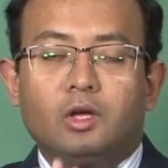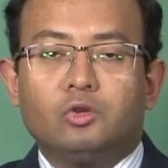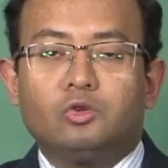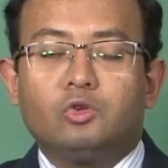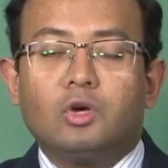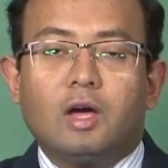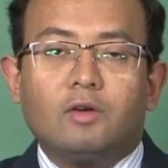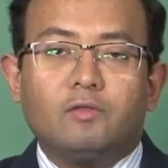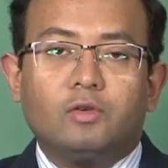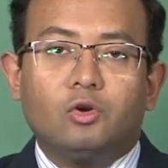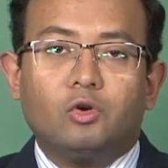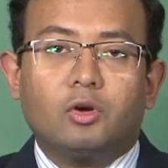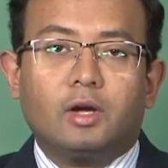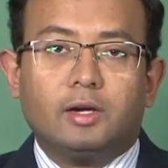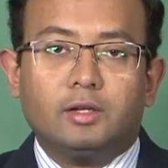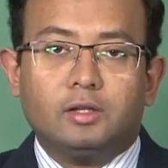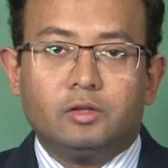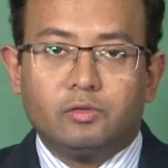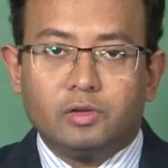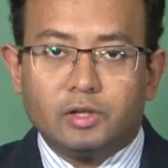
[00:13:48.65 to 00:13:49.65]
You have a look
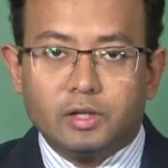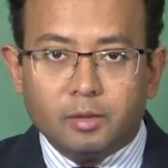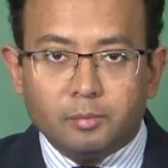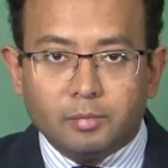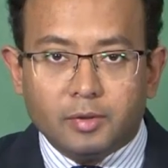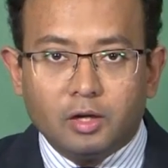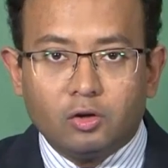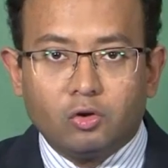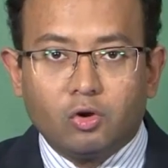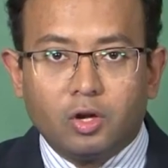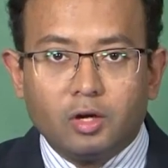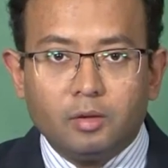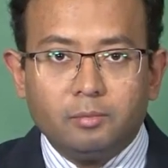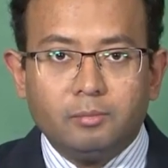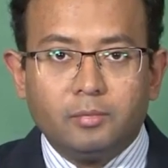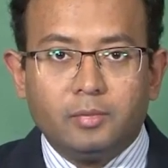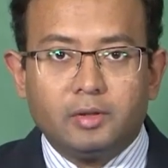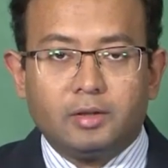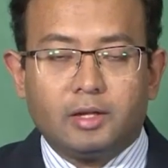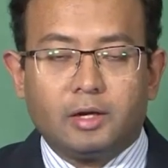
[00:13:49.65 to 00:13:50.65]
at the vertebral column
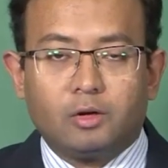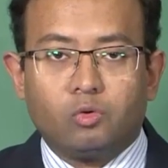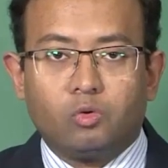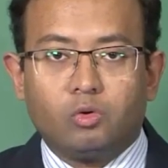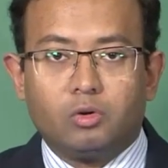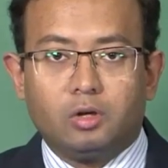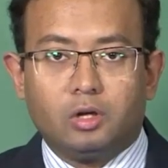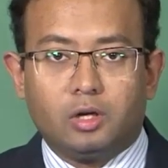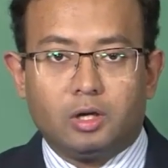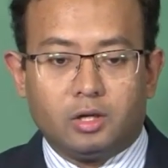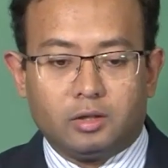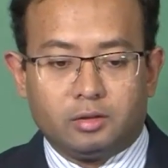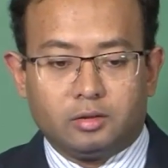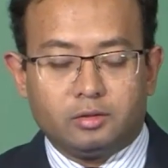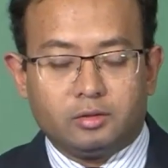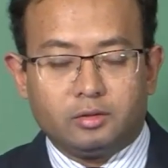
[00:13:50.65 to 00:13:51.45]
that, uh,